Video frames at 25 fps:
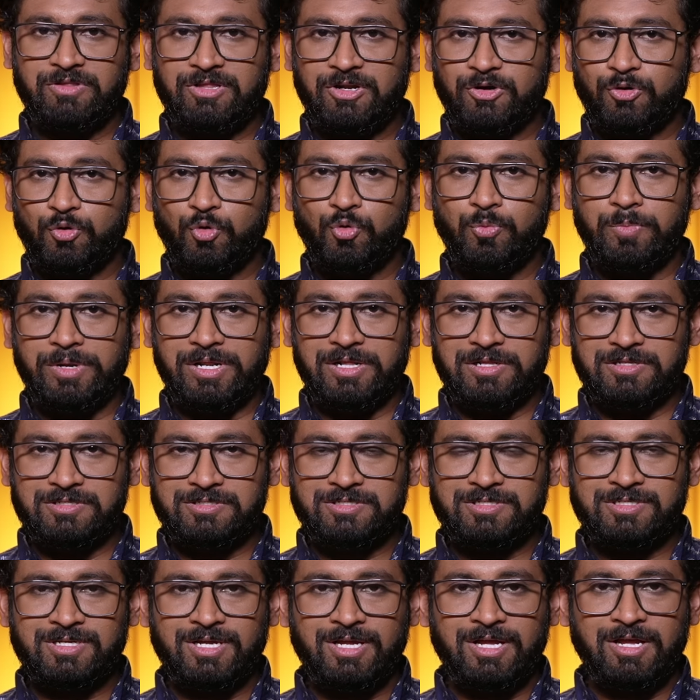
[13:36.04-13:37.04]
the two
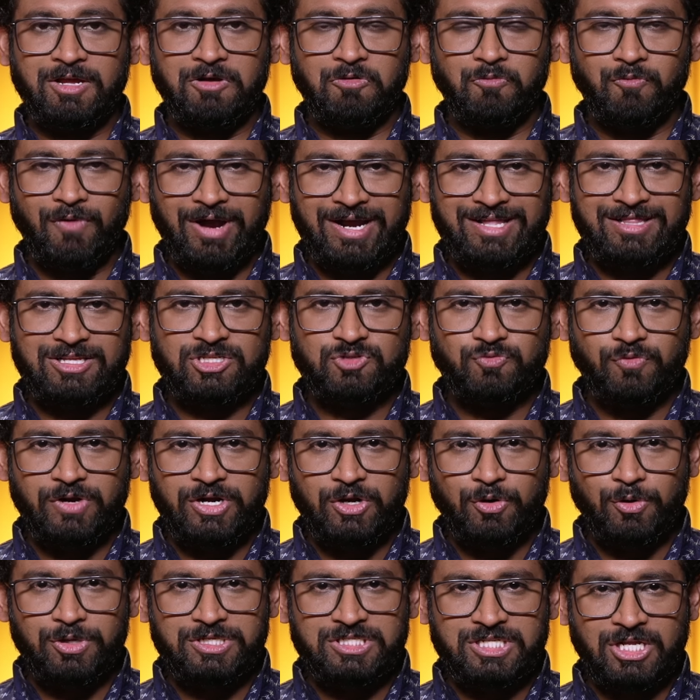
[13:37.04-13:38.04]
meals. Why this
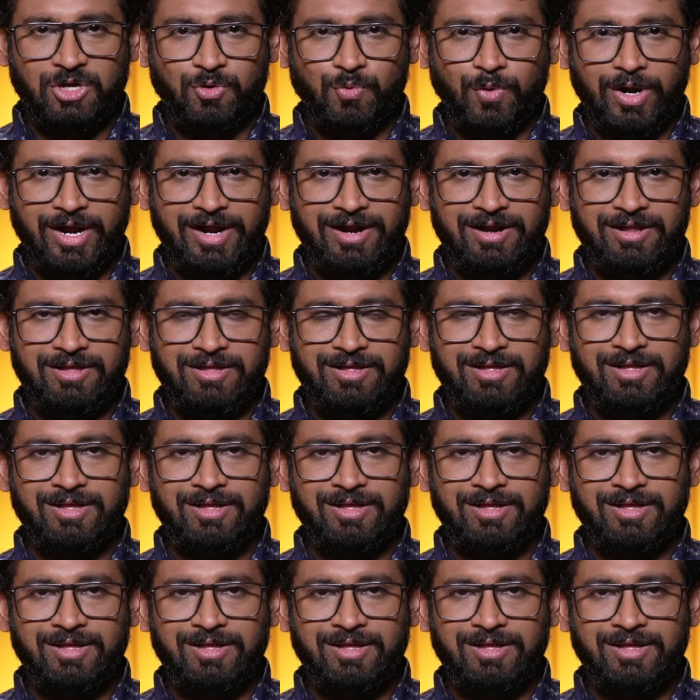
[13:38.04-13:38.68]
window is required?